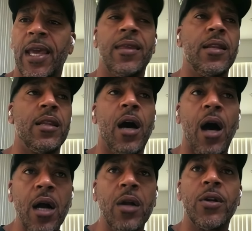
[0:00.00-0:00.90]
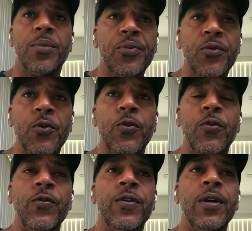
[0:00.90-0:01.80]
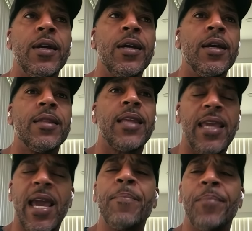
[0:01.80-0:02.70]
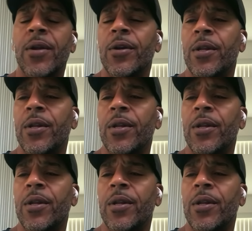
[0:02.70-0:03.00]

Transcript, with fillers: and then the hunger to prove that, yeah, I'm